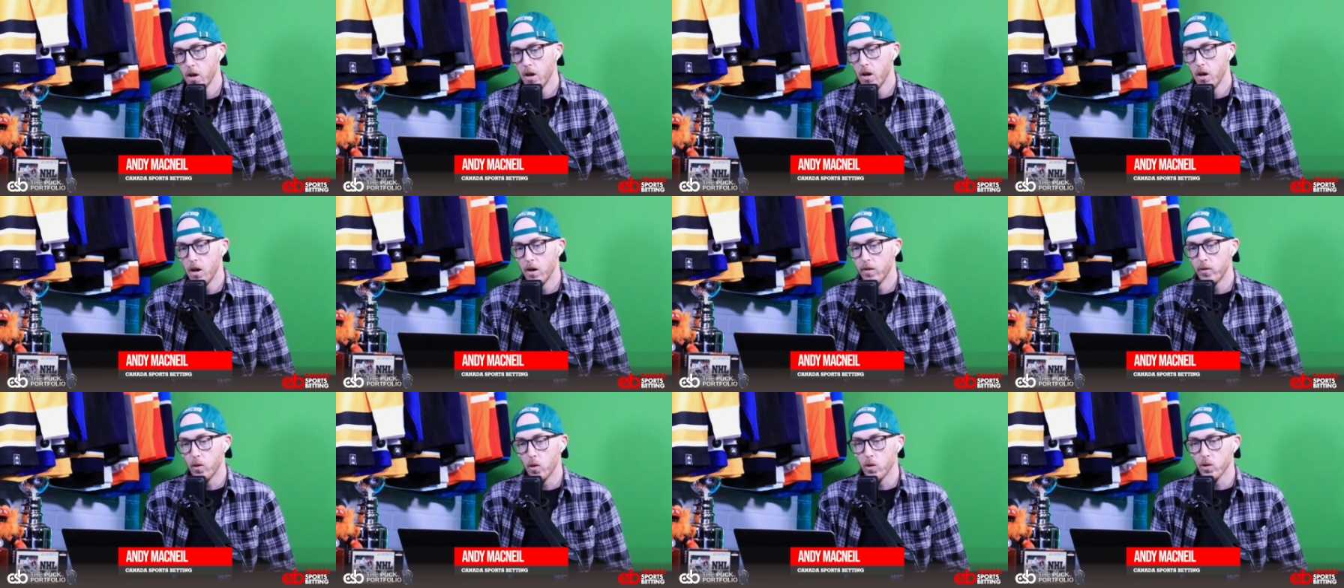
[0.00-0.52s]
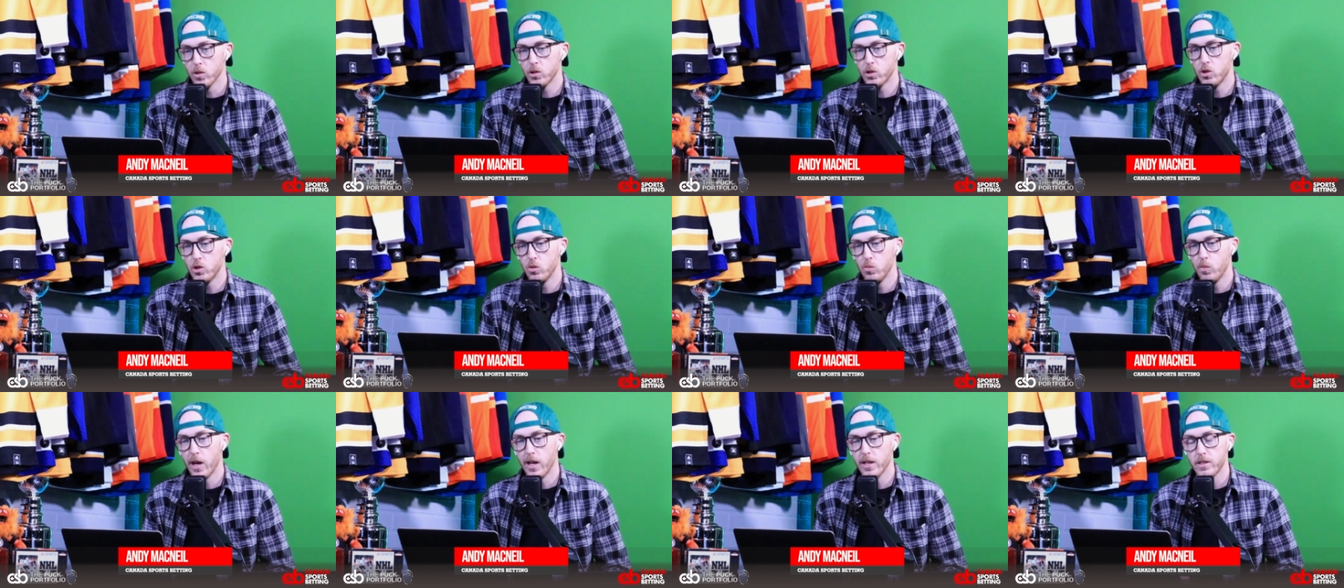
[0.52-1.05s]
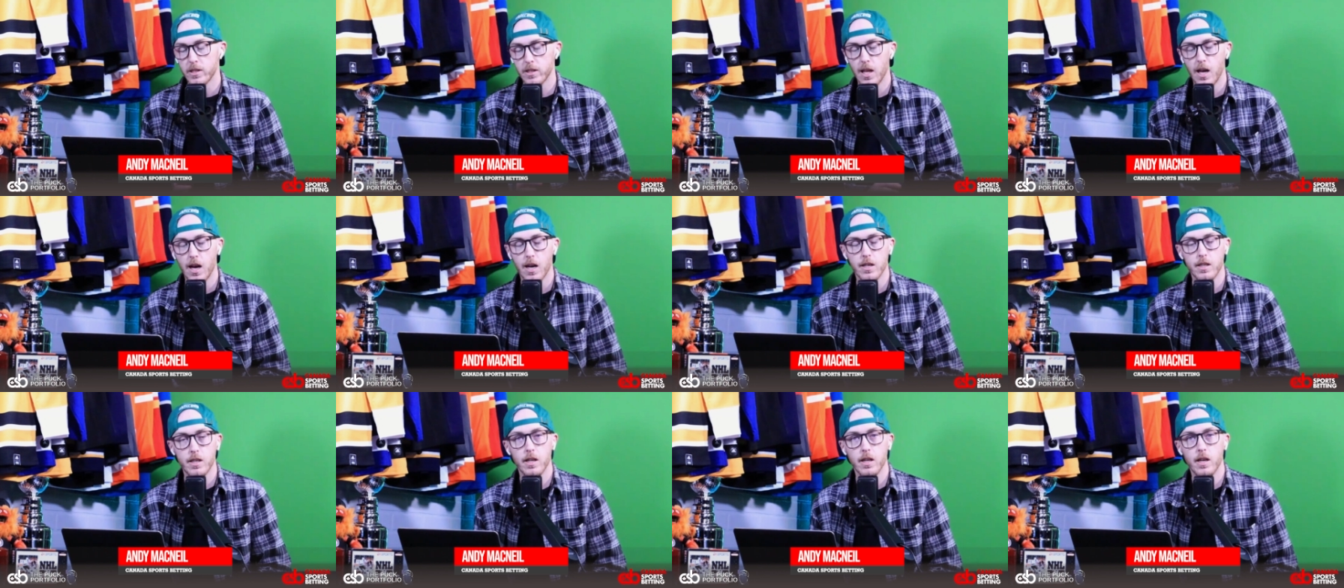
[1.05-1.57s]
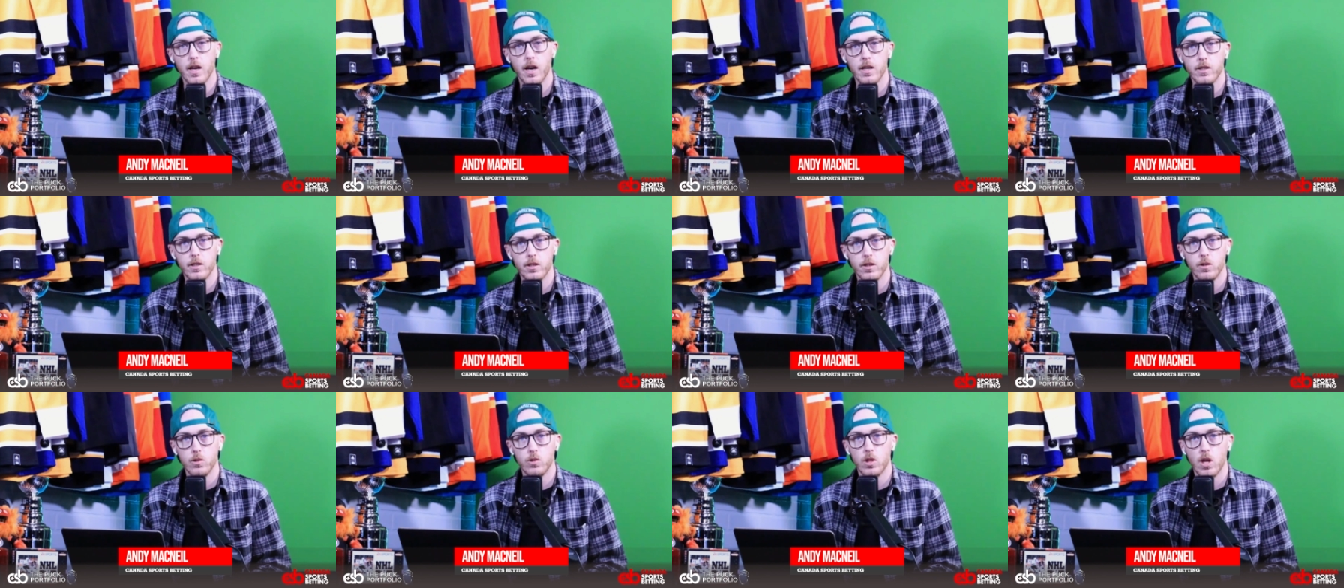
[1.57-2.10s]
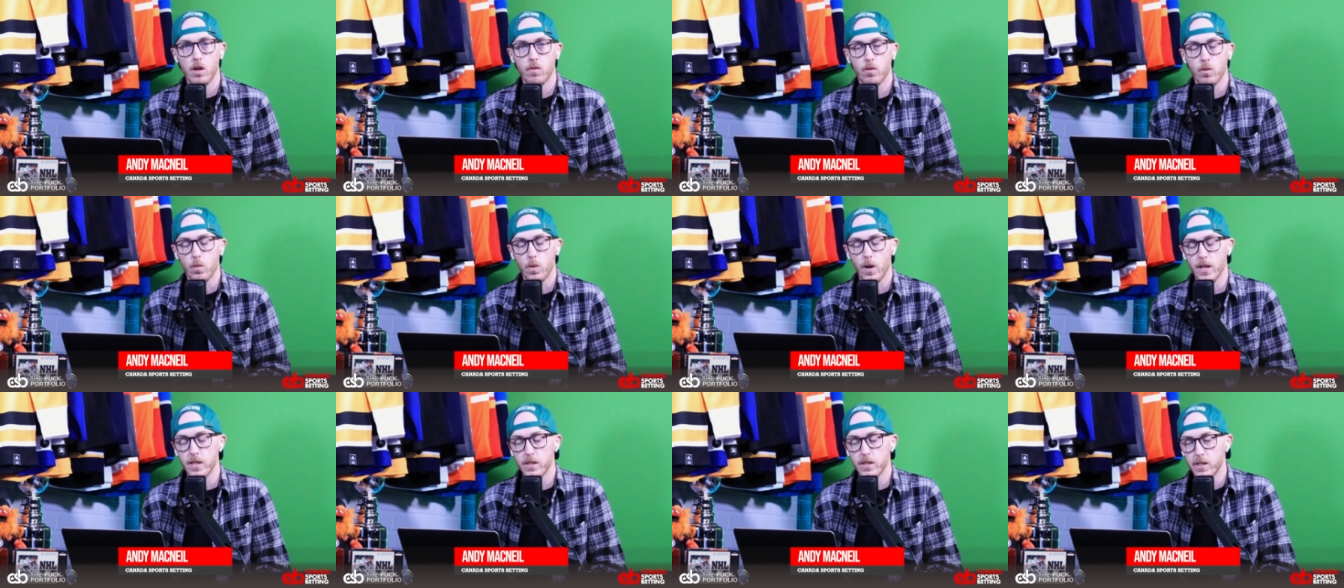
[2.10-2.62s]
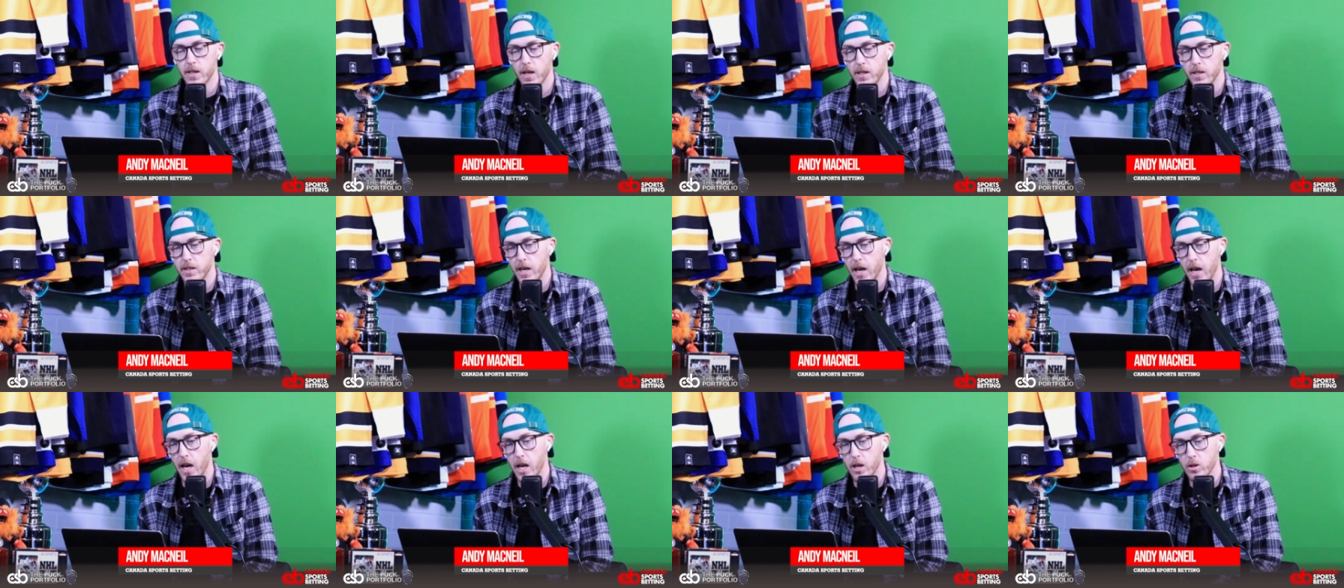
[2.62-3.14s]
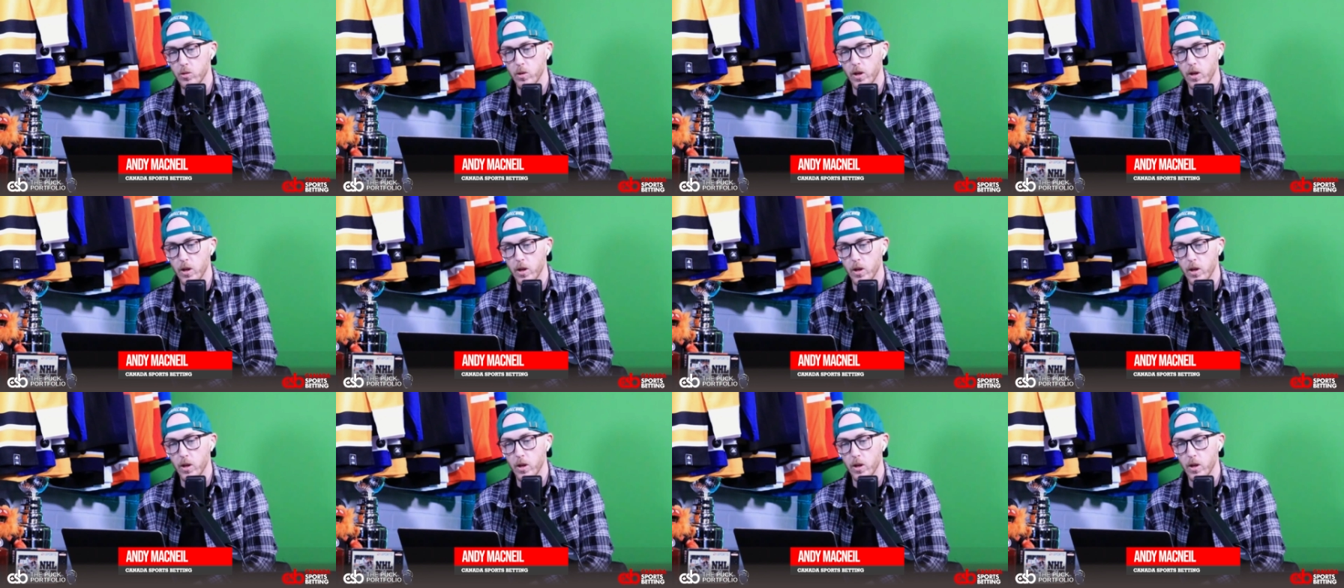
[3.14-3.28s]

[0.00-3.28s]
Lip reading: Of course, two bets locked in on Tuesday for Wednesday's games.